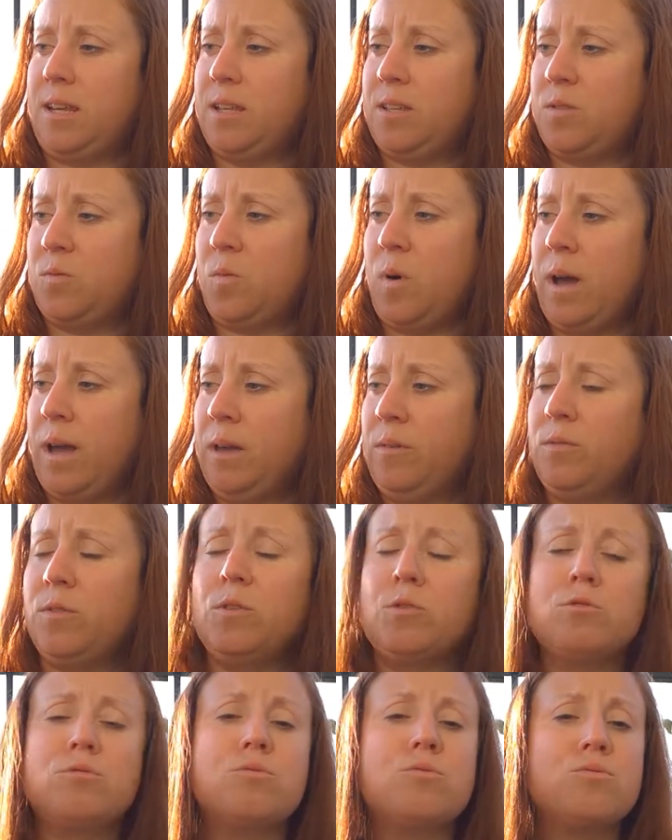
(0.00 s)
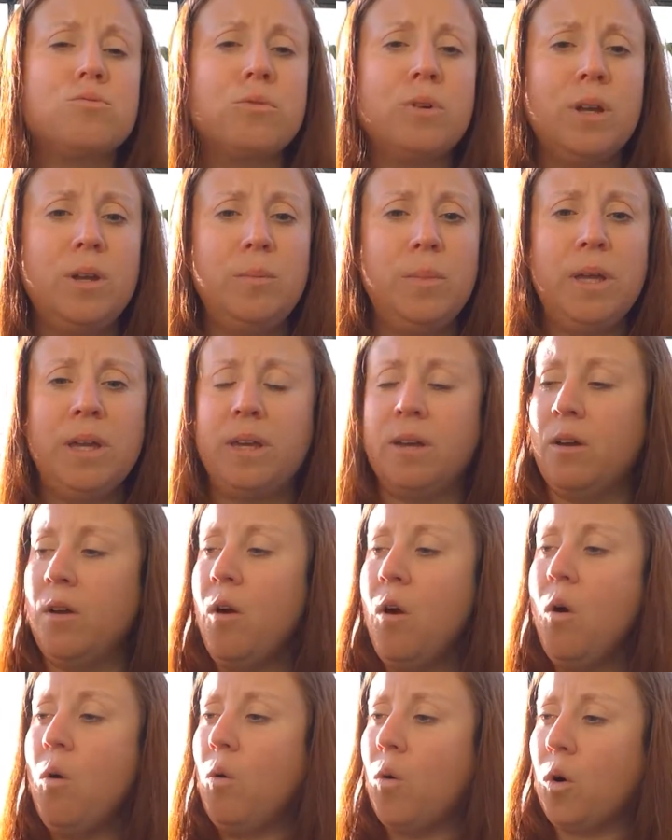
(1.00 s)
his wife. You're dreaming.
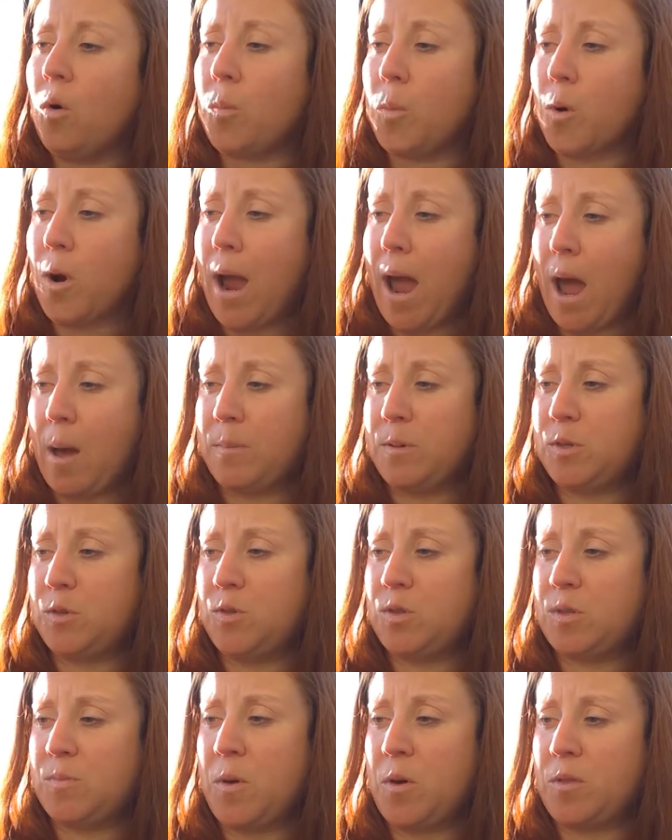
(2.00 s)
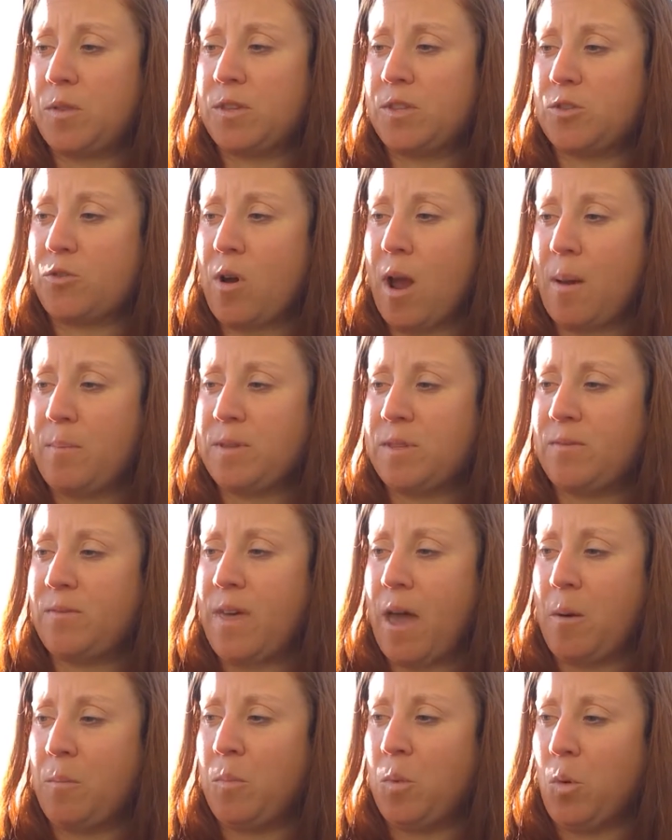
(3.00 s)
Or perhaps you smell the scraps of
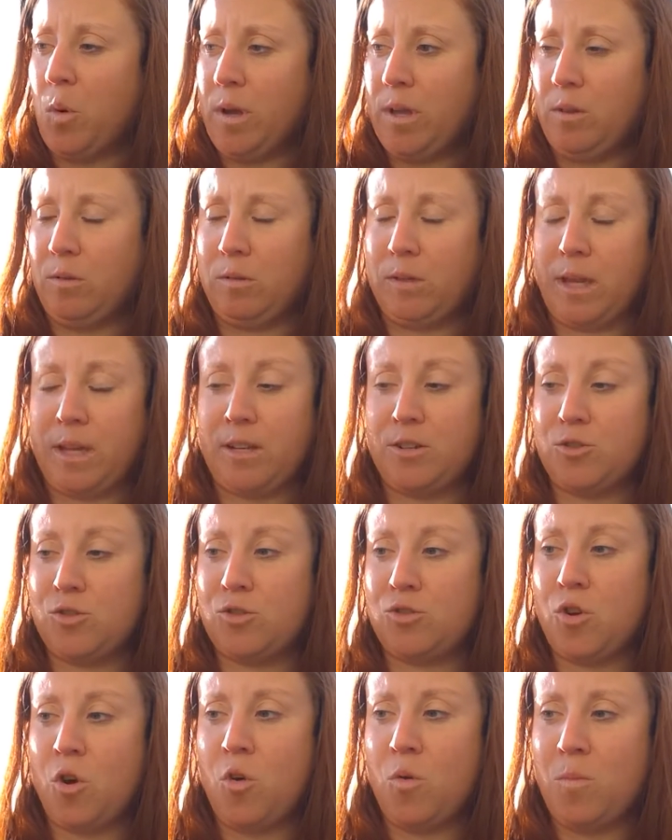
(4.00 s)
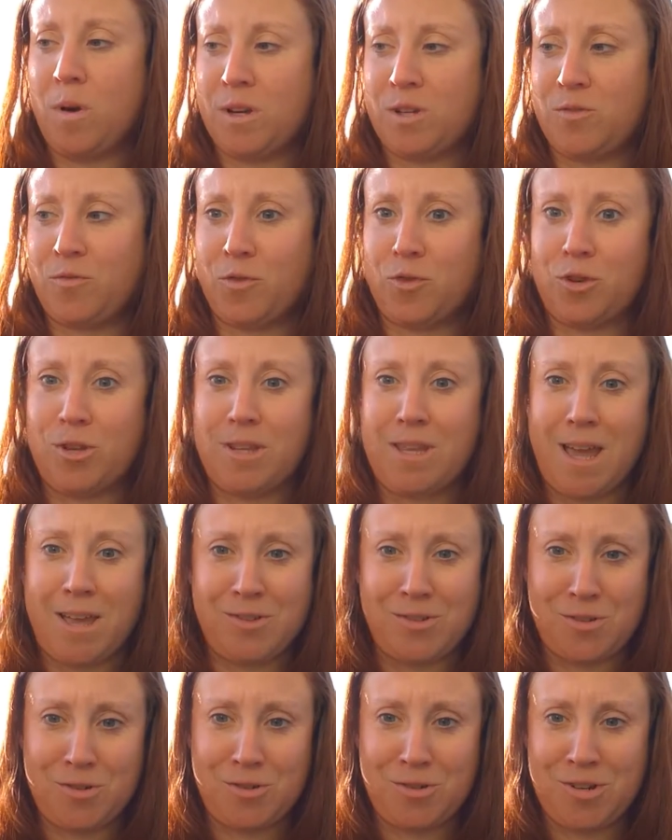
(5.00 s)
that boy you liked so much for
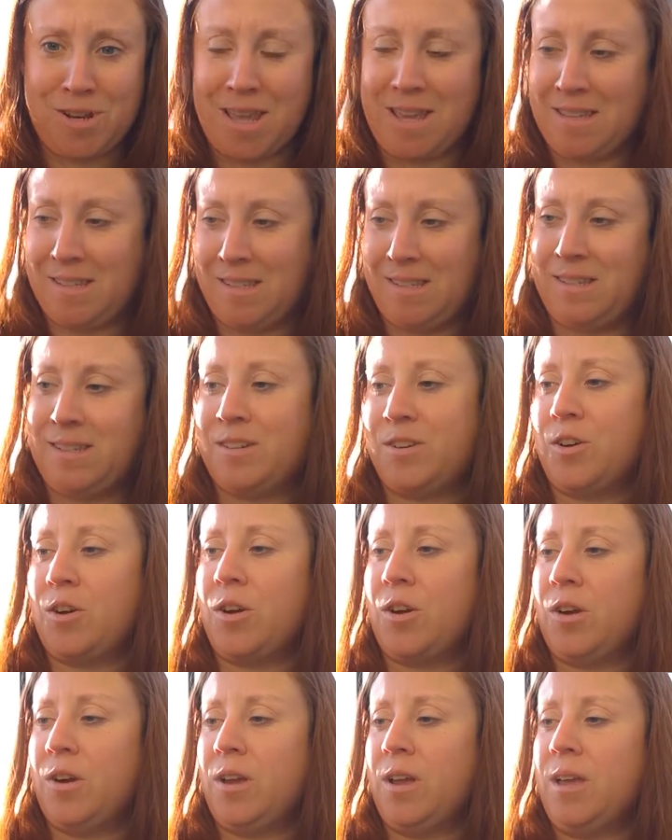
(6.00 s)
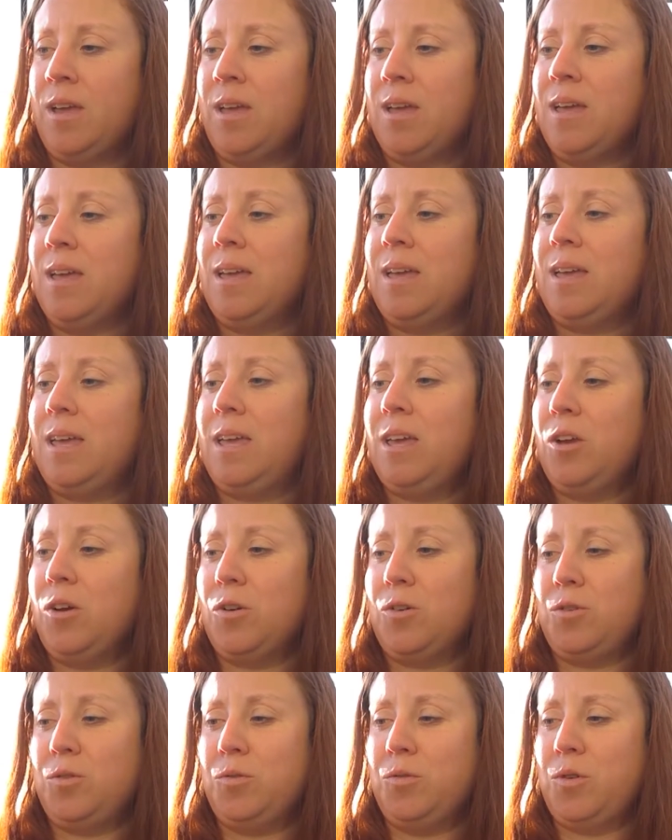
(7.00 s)
yesterday's dinner.
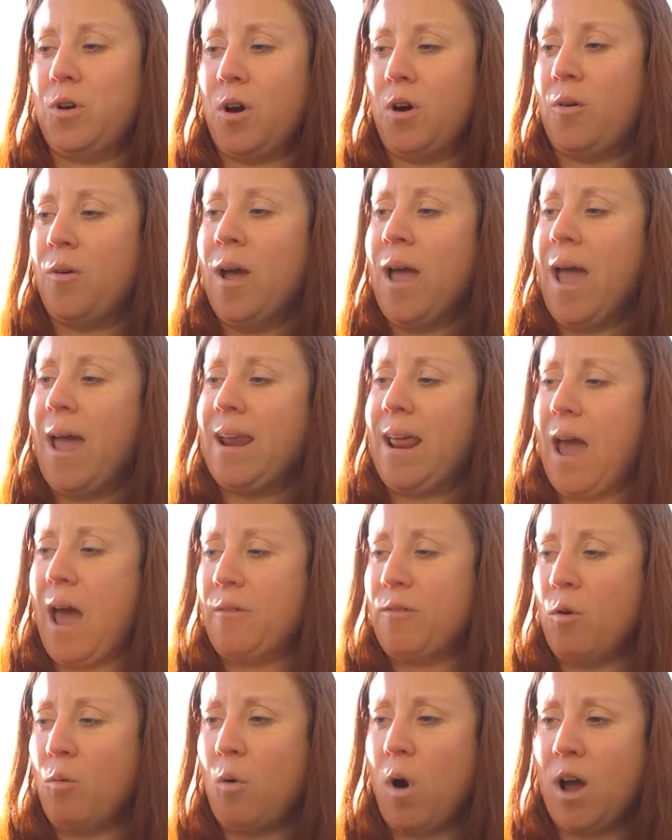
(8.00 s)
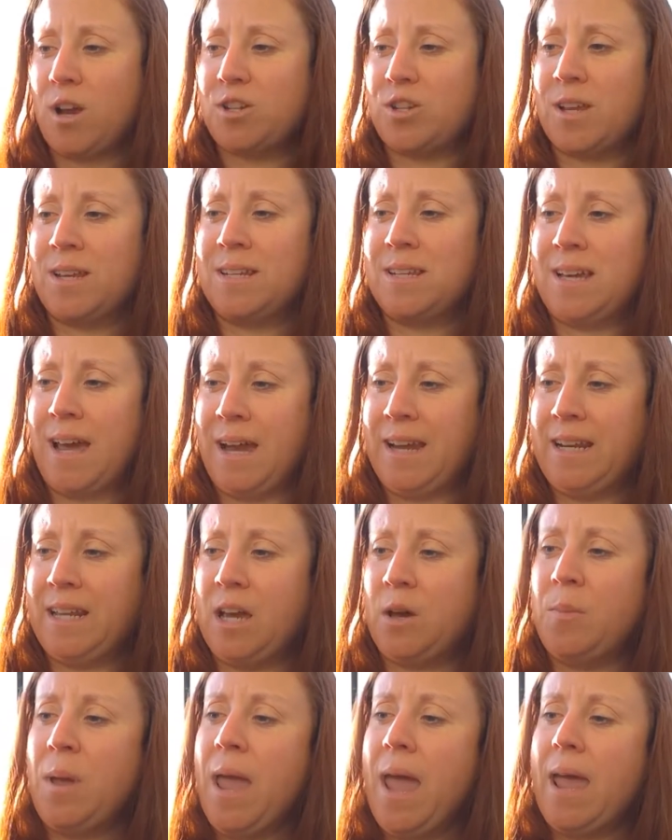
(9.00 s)
Here you go, and have a wash and tidy
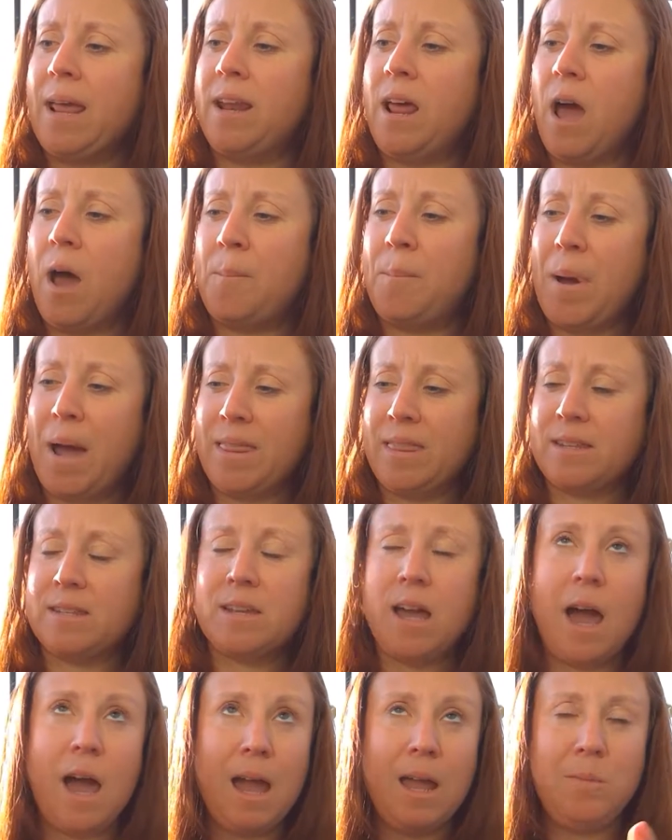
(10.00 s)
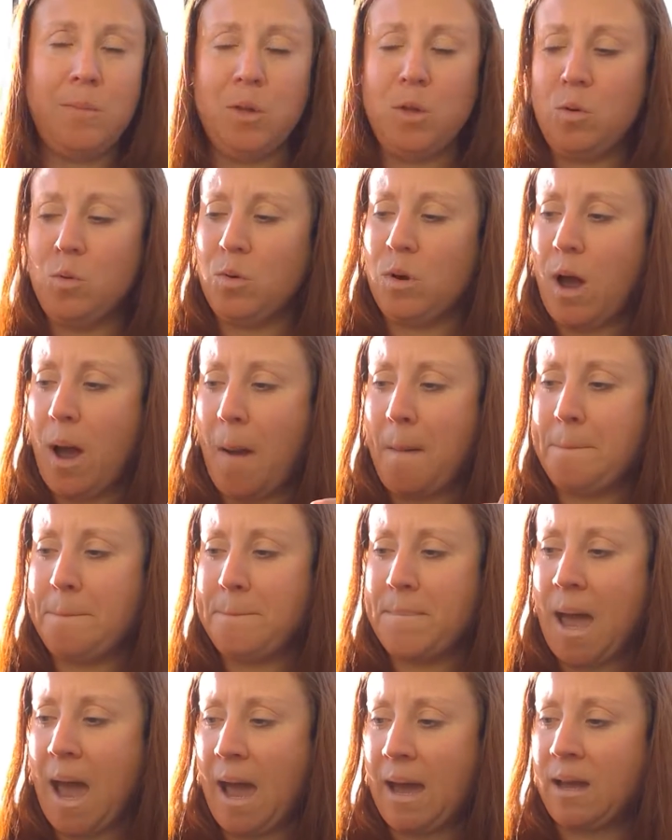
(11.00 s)
up, and by the time you come
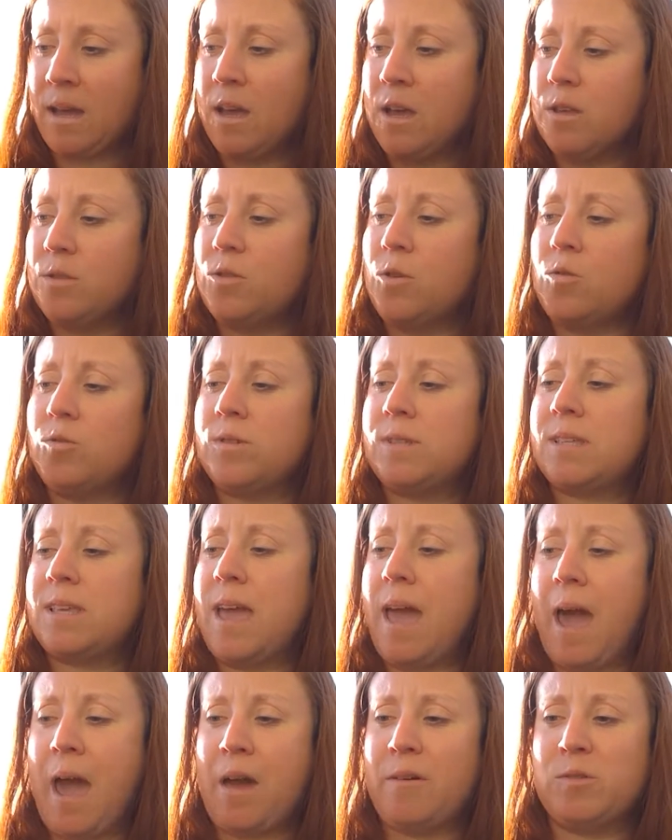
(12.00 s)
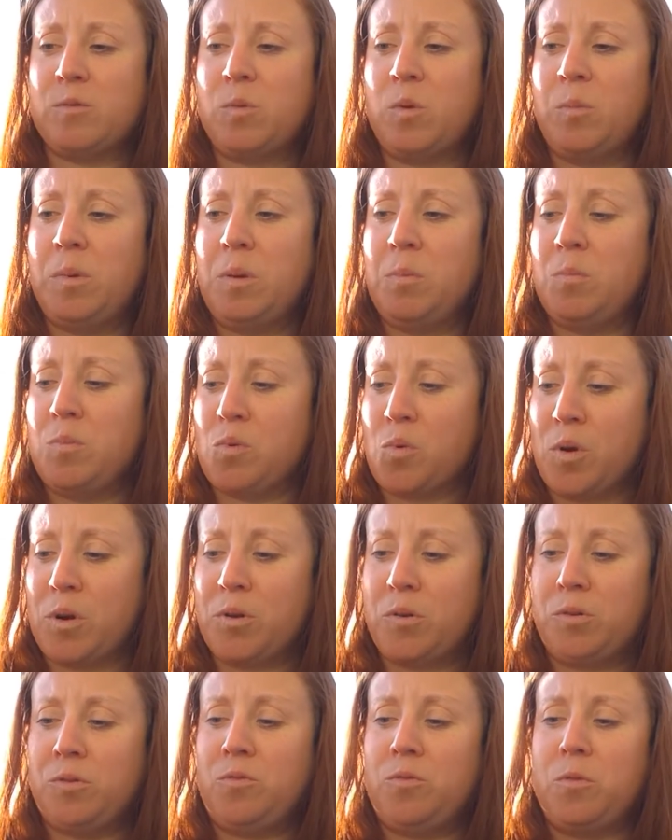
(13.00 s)
back, those calves will be
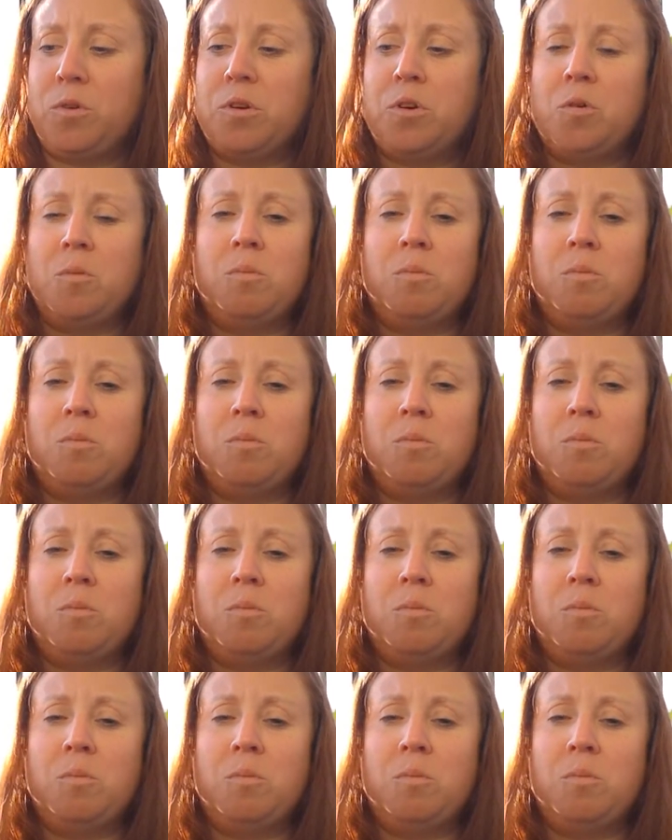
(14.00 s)
broiled for your